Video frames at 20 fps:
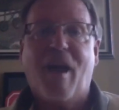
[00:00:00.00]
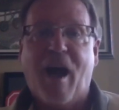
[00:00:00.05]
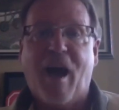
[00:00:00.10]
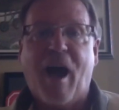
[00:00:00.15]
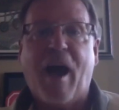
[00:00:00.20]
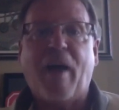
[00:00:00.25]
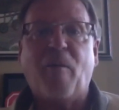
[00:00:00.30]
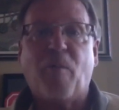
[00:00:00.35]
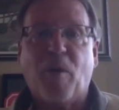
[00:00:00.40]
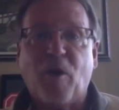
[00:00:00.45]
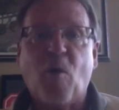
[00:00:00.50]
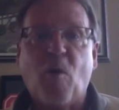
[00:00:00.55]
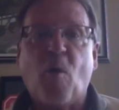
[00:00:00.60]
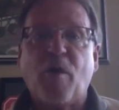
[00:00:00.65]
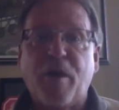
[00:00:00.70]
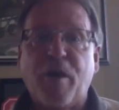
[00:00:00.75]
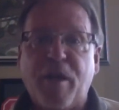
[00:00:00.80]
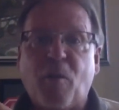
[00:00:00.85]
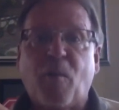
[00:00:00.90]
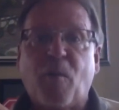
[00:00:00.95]
I
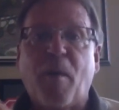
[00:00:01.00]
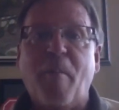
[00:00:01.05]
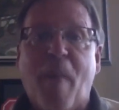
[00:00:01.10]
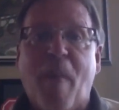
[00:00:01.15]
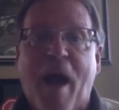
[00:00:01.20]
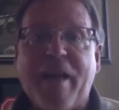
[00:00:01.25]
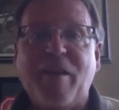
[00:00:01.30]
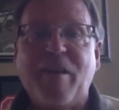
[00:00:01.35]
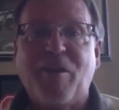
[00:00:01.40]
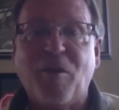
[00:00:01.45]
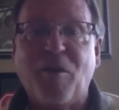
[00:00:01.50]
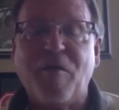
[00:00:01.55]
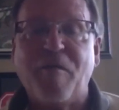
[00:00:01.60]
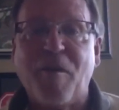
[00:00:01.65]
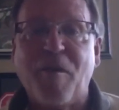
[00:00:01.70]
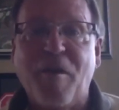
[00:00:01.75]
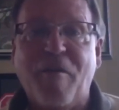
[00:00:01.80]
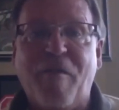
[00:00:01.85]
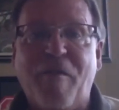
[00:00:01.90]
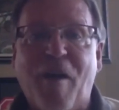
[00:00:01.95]
recorded a reminder
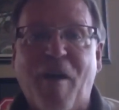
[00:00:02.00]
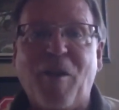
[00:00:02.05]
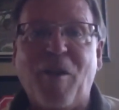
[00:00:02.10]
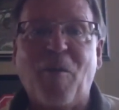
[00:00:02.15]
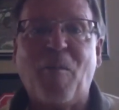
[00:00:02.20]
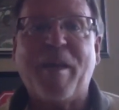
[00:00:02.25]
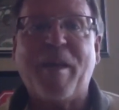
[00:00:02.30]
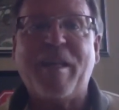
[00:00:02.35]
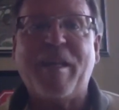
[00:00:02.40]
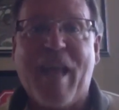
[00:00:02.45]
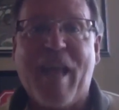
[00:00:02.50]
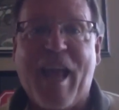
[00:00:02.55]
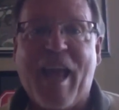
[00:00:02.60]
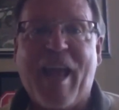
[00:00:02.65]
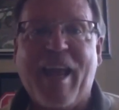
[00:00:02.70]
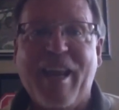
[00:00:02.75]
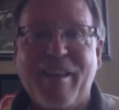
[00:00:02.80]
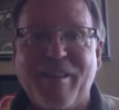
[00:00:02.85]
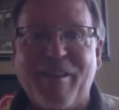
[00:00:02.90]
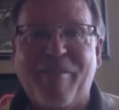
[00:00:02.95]
for the following
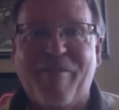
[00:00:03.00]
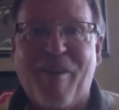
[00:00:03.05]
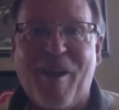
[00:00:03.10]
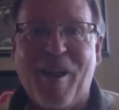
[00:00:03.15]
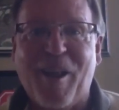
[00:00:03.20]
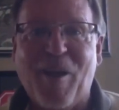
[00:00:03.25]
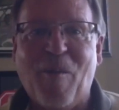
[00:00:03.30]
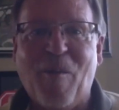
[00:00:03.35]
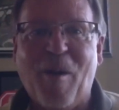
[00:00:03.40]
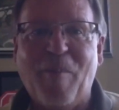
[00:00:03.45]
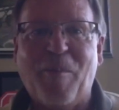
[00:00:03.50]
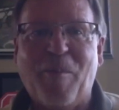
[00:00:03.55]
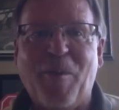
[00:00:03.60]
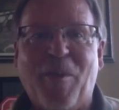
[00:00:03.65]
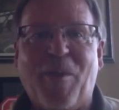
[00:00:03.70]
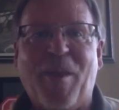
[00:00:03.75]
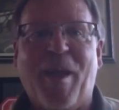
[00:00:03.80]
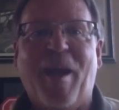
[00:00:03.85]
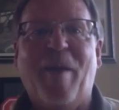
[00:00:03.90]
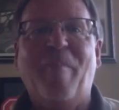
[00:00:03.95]
day to follow up
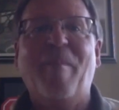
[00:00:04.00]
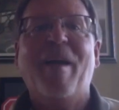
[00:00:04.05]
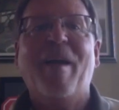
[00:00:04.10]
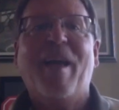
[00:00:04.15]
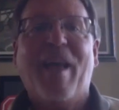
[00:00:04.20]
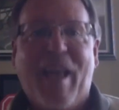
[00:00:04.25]
with them.